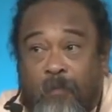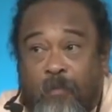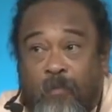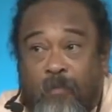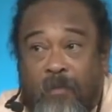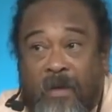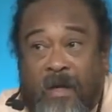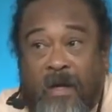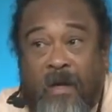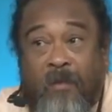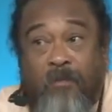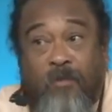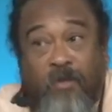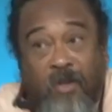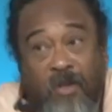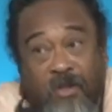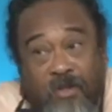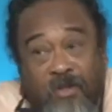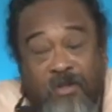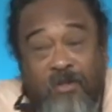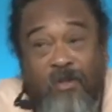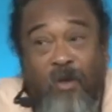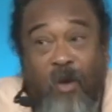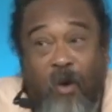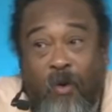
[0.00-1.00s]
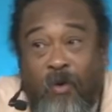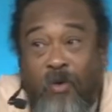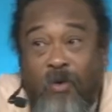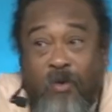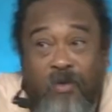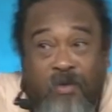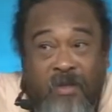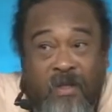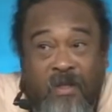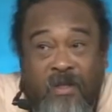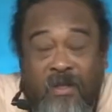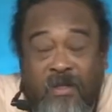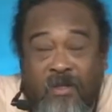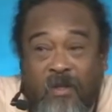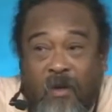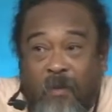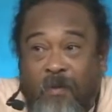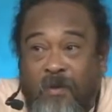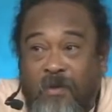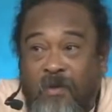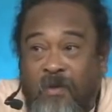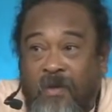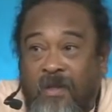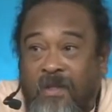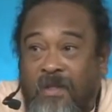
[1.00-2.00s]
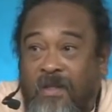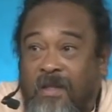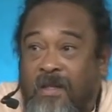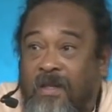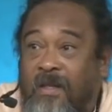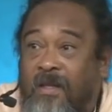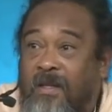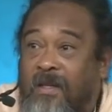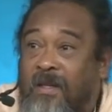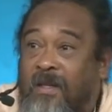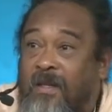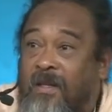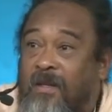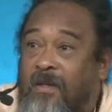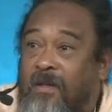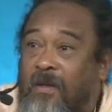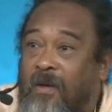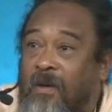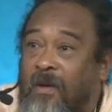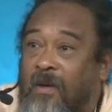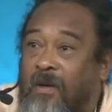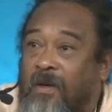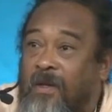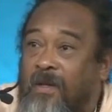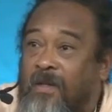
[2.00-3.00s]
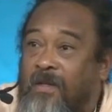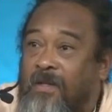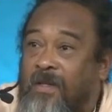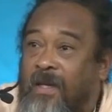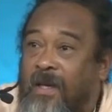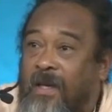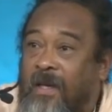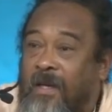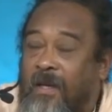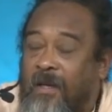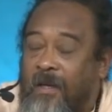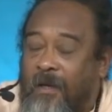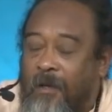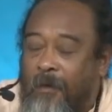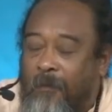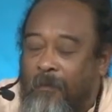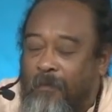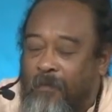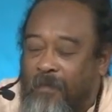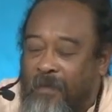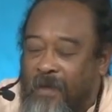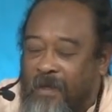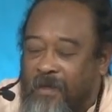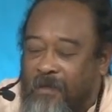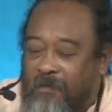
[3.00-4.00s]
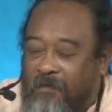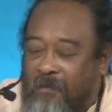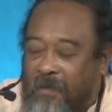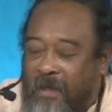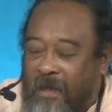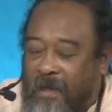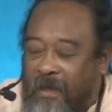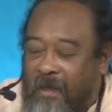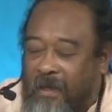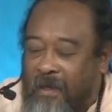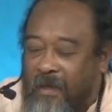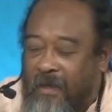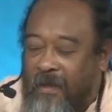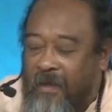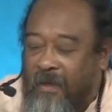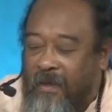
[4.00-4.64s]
But I'm just now using this opportunity to look and say, this me